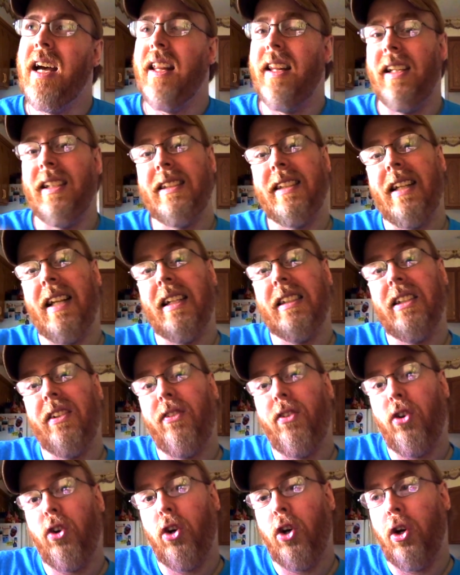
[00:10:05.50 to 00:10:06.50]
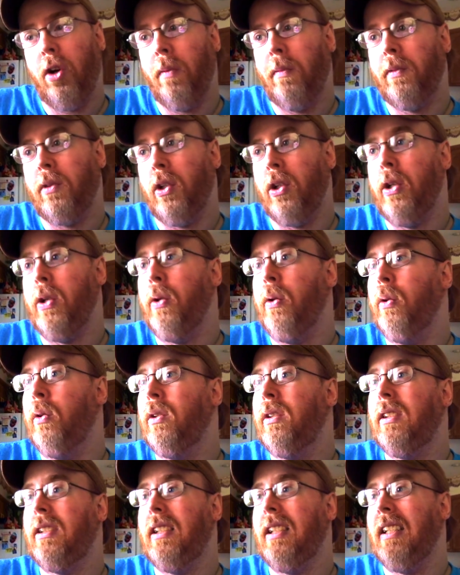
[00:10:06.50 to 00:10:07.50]
this class of herbs are
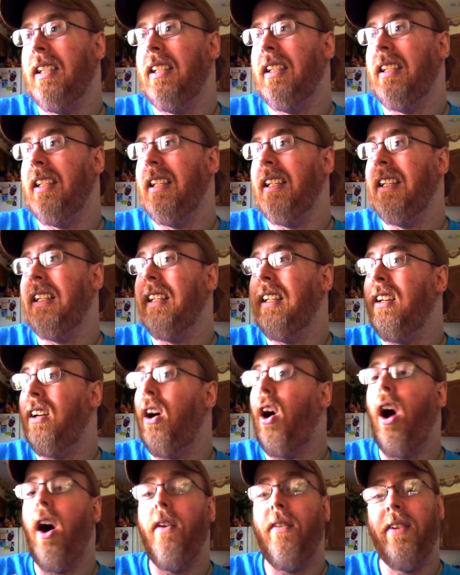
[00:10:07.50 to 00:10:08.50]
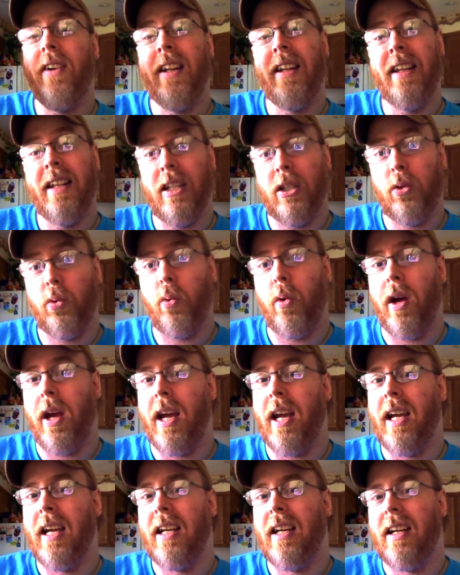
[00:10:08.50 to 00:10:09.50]
used in often in this
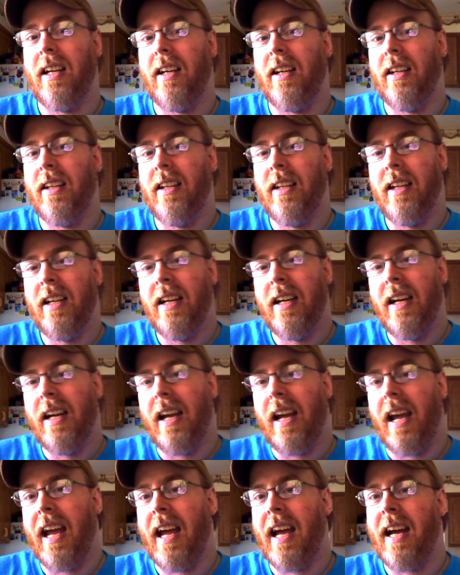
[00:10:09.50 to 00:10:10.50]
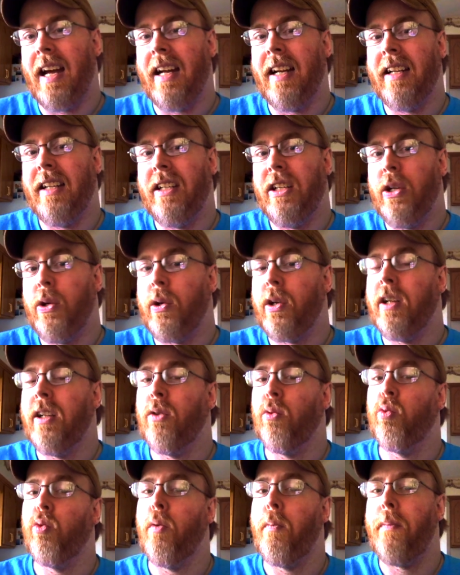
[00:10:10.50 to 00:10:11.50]
way, and you
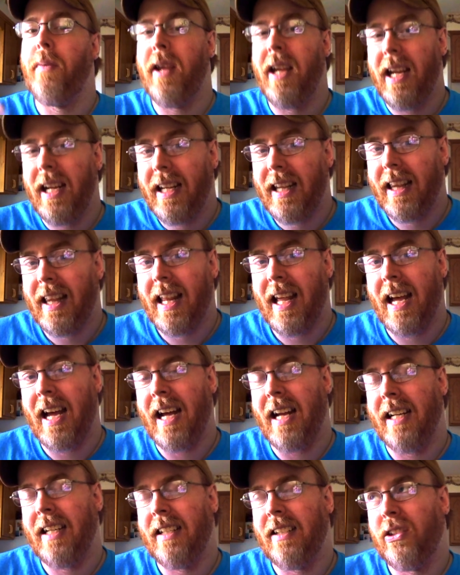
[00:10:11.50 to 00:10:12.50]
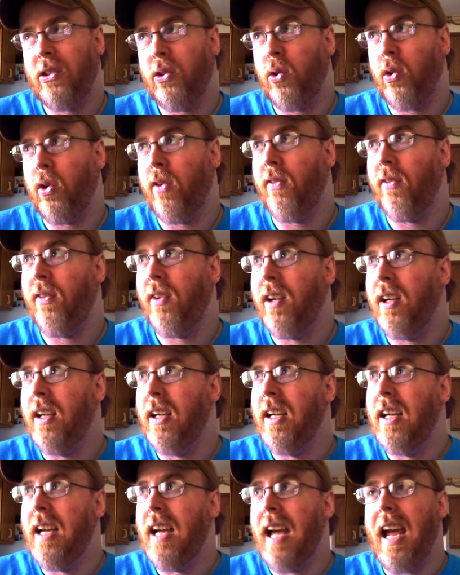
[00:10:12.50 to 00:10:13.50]
can repeat that sort of
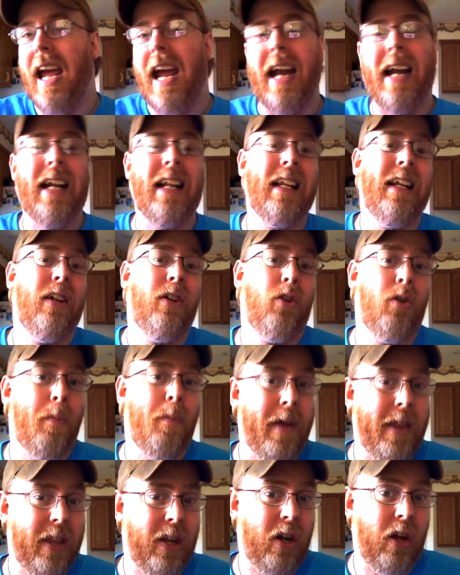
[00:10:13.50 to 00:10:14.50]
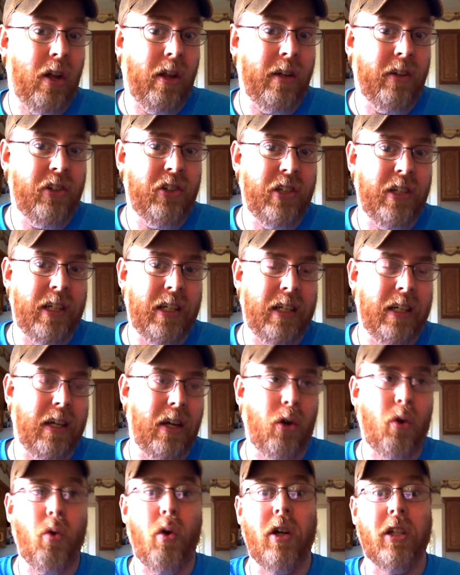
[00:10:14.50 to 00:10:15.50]
analytical methodology
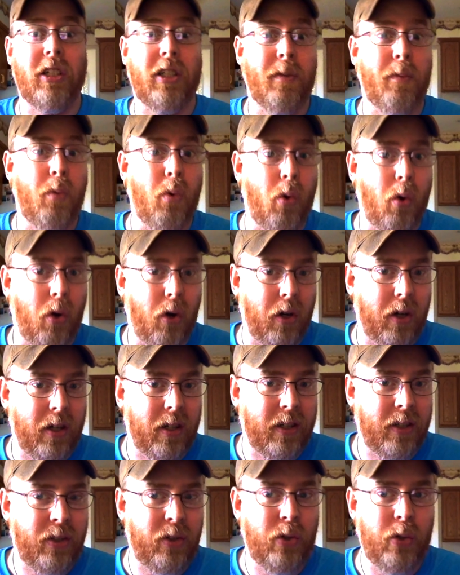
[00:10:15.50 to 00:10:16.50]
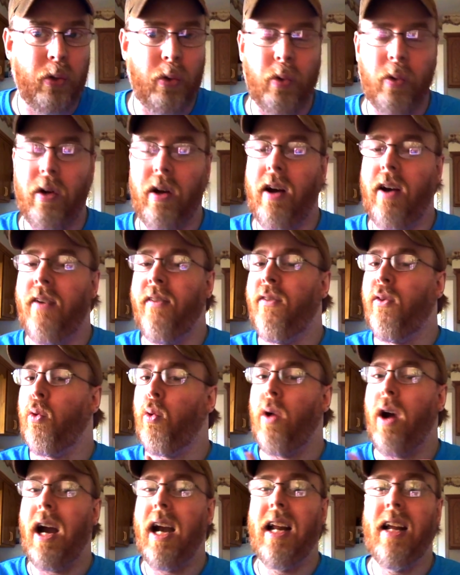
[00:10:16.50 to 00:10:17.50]
across the board to a
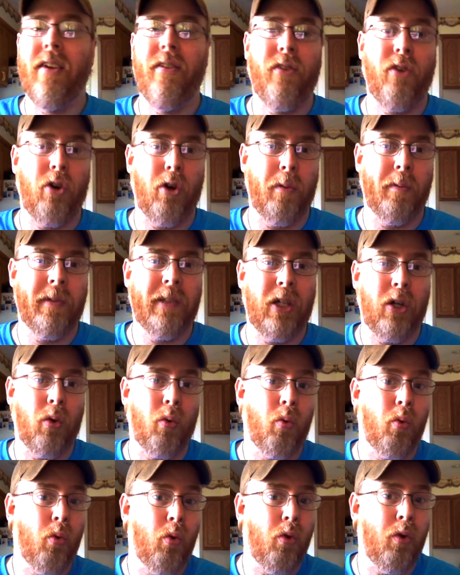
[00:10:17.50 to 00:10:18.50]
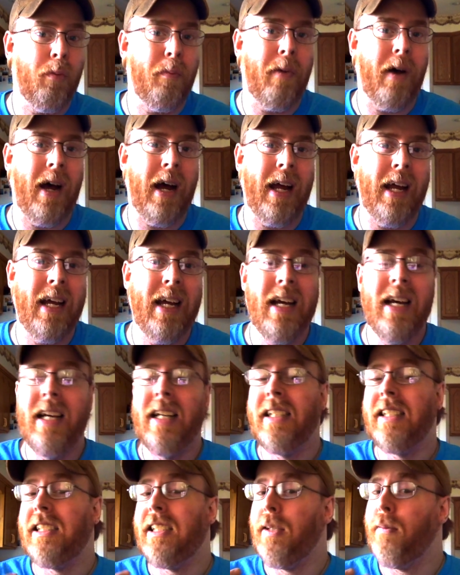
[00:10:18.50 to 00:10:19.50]
variety of herbs that are ruled by
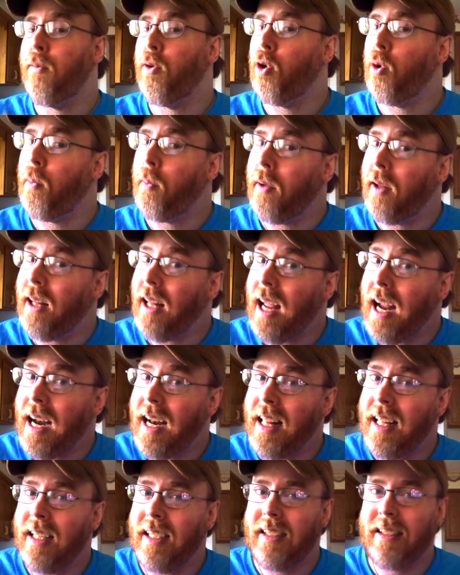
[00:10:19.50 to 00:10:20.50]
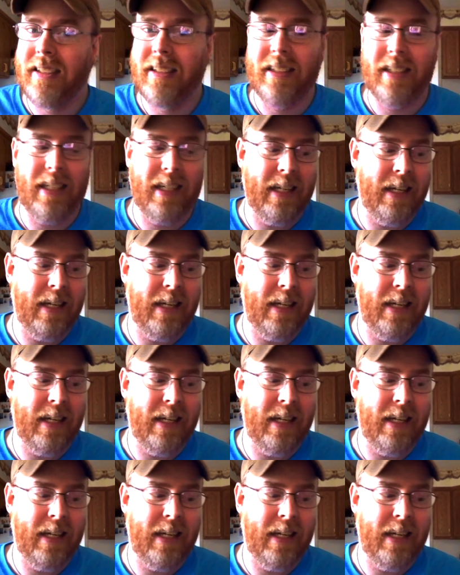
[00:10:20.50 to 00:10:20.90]
similar planets,